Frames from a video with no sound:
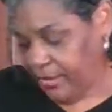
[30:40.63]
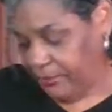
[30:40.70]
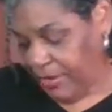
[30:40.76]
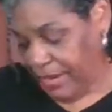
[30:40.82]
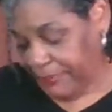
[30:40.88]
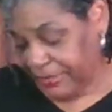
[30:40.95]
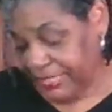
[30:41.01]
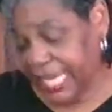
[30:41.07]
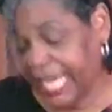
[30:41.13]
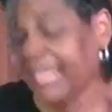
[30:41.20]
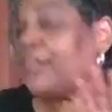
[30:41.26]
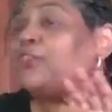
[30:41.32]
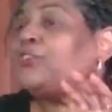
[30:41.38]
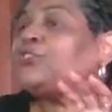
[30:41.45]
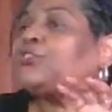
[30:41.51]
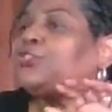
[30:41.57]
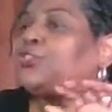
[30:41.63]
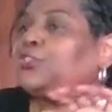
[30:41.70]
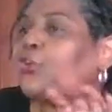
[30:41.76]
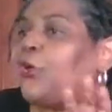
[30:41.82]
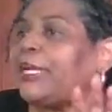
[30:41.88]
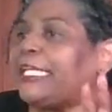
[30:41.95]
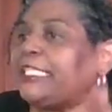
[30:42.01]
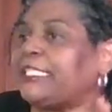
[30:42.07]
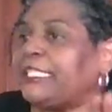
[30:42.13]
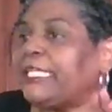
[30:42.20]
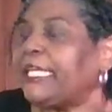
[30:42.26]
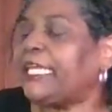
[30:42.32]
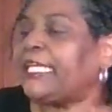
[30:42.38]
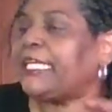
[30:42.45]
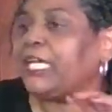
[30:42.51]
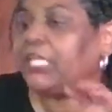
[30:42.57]
my potatoes are starting to
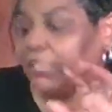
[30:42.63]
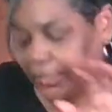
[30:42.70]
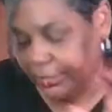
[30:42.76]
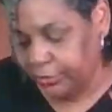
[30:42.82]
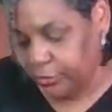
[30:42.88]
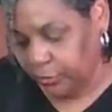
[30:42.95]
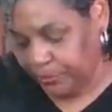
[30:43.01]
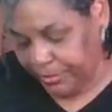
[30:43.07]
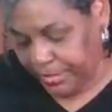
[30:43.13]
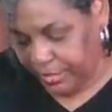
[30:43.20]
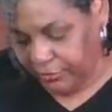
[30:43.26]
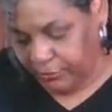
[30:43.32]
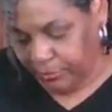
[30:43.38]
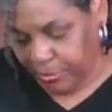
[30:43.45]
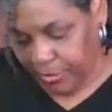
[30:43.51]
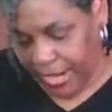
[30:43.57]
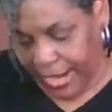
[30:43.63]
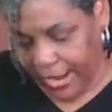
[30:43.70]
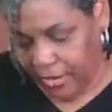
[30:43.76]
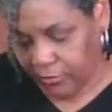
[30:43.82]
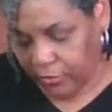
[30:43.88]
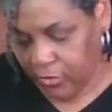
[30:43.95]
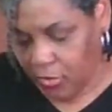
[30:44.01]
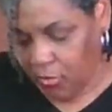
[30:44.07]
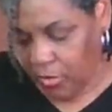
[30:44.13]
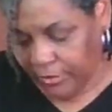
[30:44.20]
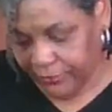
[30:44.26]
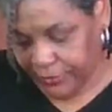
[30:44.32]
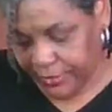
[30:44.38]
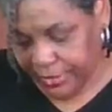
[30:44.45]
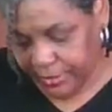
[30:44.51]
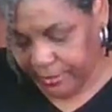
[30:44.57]
get a little bit of brown
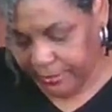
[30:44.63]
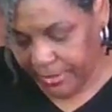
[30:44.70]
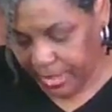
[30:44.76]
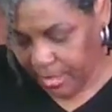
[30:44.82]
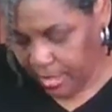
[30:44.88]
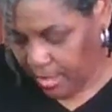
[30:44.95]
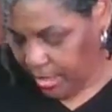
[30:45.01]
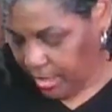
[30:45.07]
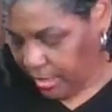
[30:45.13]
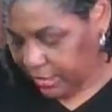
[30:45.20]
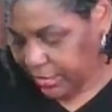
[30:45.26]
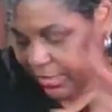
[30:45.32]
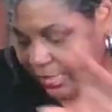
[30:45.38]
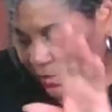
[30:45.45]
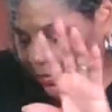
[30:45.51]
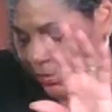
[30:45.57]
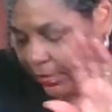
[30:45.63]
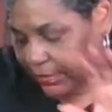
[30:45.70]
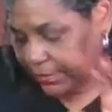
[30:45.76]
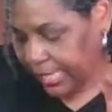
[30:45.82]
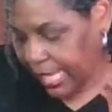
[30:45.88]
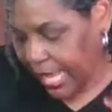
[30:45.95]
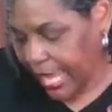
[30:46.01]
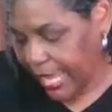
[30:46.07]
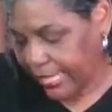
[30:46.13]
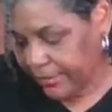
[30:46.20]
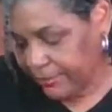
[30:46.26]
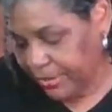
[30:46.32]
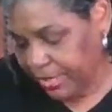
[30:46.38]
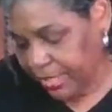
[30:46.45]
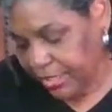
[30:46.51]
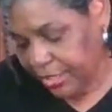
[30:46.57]
on them, just a
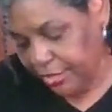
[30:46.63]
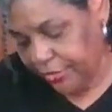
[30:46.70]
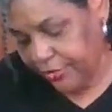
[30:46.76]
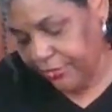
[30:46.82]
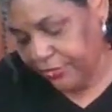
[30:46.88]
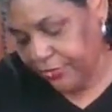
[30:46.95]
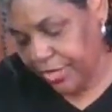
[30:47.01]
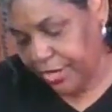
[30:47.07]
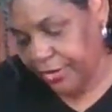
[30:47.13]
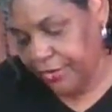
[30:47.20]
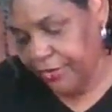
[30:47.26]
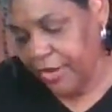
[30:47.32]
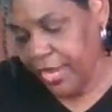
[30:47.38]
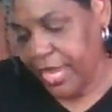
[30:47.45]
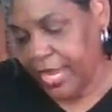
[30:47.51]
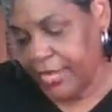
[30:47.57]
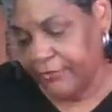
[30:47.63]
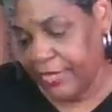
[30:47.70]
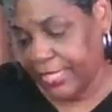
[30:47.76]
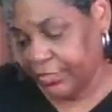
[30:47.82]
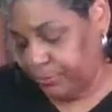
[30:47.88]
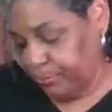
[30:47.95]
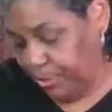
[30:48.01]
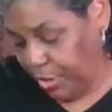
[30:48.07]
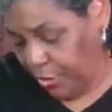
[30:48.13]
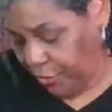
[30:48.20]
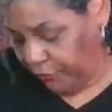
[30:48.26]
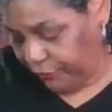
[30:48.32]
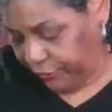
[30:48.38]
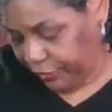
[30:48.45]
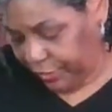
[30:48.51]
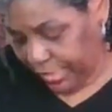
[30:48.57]
tad bit here and there, and that's
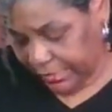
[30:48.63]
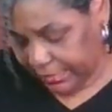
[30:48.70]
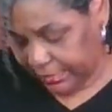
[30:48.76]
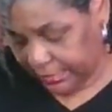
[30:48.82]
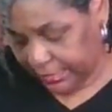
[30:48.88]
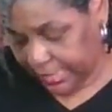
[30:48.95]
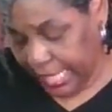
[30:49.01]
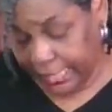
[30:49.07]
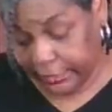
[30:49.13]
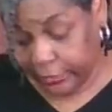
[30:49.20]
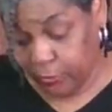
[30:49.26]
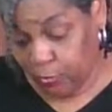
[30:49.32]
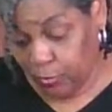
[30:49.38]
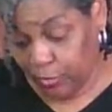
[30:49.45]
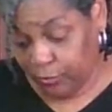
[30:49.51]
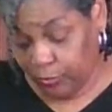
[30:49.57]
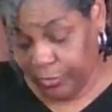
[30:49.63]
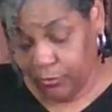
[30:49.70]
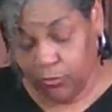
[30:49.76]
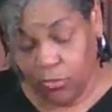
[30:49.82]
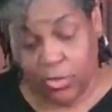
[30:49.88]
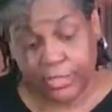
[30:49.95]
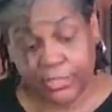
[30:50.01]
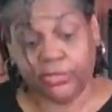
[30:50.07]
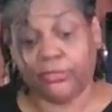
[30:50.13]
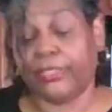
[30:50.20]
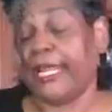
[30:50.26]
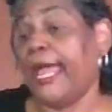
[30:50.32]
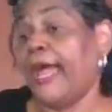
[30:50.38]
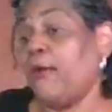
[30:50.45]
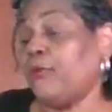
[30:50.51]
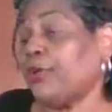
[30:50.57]
perfect. That's exactly what we want. So
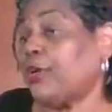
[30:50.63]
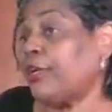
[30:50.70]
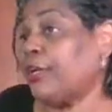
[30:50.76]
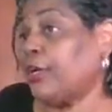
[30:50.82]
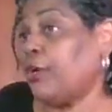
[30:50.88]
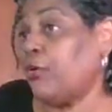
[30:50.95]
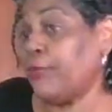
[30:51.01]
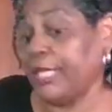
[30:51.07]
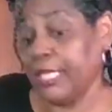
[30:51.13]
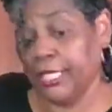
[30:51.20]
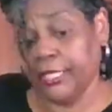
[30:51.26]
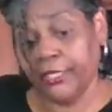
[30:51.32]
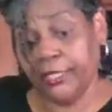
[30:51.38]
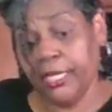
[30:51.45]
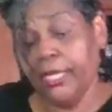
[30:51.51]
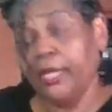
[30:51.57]
now we're going to go in